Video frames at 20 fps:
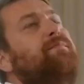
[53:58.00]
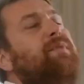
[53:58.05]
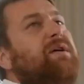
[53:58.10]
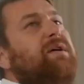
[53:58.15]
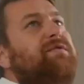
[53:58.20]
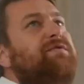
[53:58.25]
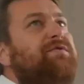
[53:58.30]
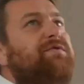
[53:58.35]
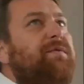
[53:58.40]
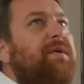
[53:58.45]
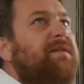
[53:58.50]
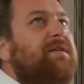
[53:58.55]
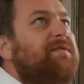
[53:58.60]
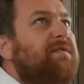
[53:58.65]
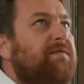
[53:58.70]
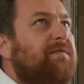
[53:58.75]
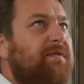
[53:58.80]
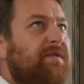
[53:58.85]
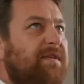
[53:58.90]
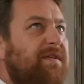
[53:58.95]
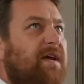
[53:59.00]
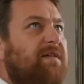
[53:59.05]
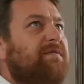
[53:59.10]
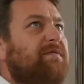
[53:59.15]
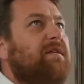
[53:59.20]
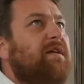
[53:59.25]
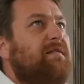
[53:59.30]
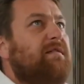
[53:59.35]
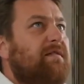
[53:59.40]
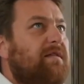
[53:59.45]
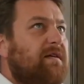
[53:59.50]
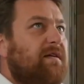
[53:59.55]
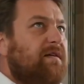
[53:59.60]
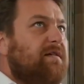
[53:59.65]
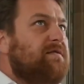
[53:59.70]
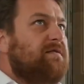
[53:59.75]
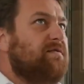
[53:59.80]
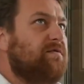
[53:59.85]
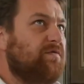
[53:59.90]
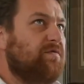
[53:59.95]
of the biggest tricks of the devil, I
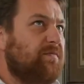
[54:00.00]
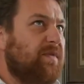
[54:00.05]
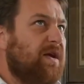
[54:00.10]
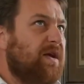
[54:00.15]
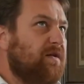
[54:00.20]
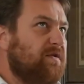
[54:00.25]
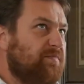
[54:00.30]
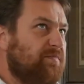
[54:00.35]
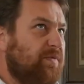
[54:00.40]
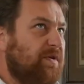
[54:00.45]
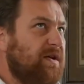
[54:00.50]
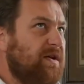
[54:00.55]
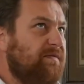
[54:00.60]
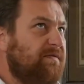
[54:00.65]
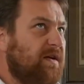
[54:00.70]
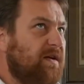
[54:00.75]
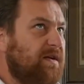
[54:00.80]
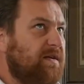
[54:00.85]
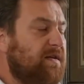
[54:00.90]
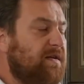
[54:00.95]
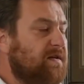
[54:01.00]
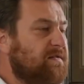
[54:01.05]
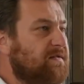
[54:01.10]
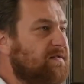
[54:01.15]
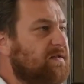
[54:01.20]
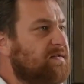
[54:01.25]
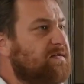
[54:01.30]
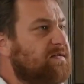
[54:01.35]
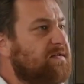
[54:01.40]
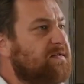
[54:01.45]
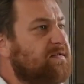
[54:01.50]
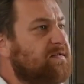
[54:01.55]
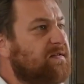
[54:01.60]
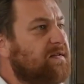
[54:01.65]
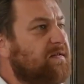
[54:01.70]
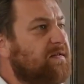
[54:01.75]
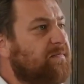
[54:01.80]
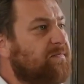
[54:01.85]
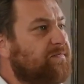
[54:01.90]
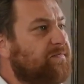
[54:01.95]
think, is to make us believe that he doesn't
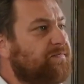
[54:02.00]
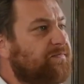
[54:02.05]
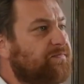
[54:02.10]
exist.